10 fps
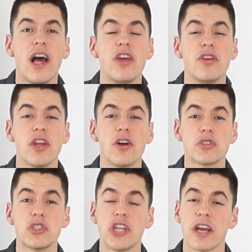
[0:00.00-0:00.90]
You can
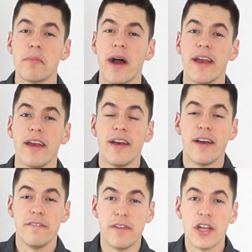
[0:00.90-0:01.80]
also check my
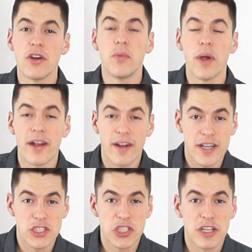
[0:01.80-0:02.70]
video where
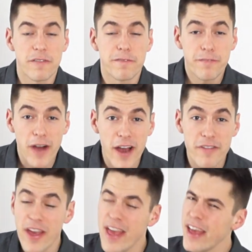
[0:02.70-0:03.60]
I share
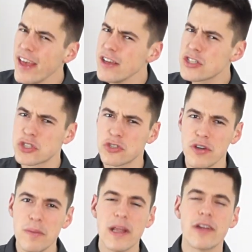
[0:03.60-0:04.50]
5
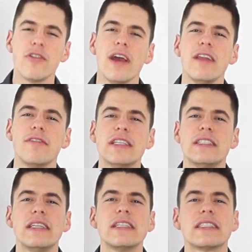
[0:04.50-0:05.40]
extremely creative
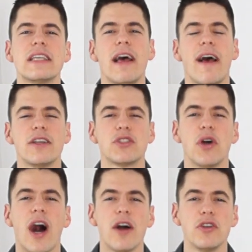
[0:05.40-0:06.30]
ideas as
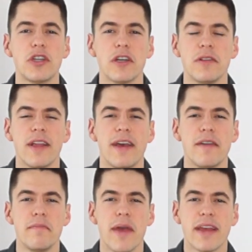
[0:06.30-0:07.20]
to how you can
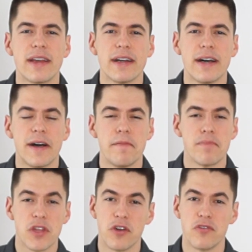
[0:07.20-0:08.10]
make
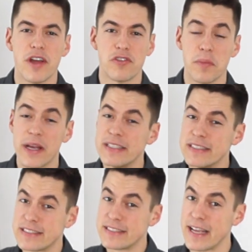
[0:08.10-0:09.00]
your resume
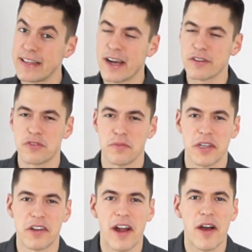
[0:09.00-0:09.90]
stand out from
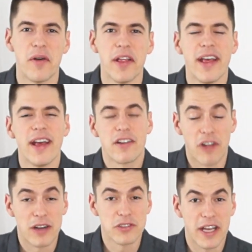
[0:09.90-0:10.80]
the
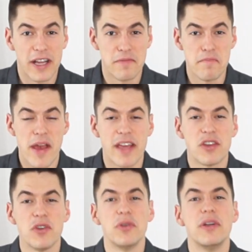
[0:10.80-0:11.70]
crowd and
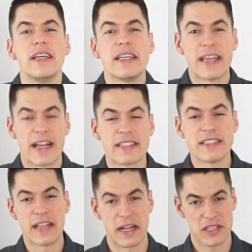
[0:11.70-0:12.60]
make you
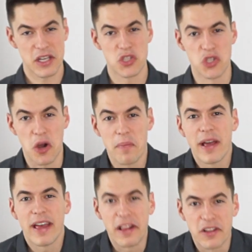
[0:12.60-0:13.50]
get that
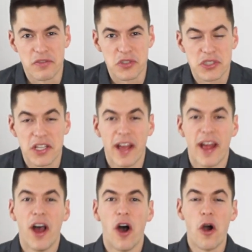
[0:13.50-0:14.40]
job interviews.
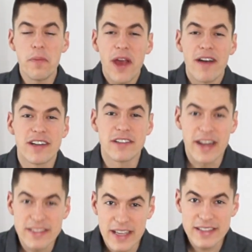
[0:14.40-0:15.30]
Hope you have a
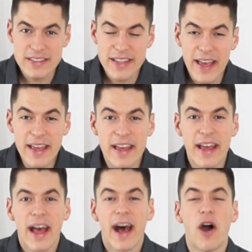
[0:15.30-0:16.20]
great day today.
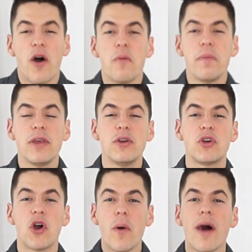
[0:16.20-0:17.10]
Hope
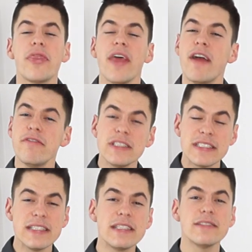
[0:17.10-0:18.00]
you go out every
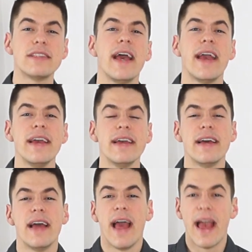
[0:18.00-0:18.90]
single
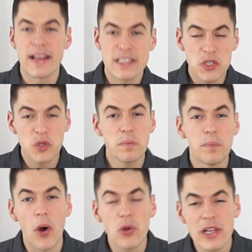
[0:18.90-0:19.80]
day,
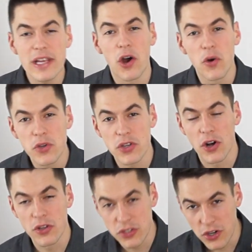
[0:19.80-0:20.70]
execute boldly
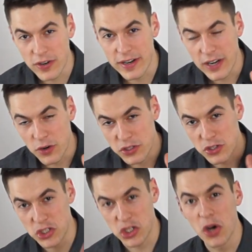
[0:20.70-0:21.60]
on
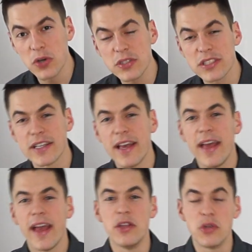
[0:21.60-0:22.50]
your goals,
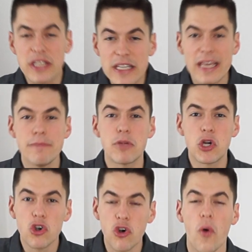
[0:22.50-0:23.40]
and you
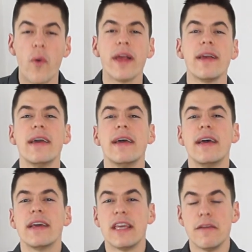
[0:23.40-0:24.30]
keep growing,
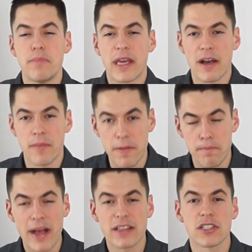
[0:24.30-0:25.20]
keep becoming
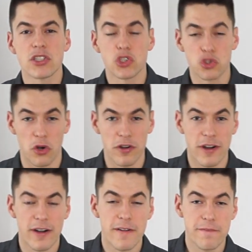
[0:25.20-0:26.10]
better,
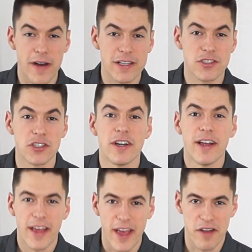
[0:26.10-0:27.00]
stronger,
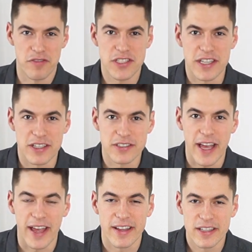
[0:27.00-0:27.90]
faster every single
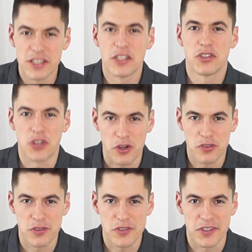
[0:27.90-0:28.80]
day.
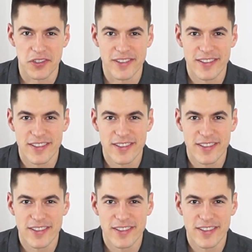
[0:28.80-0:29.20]
Talk to you soon.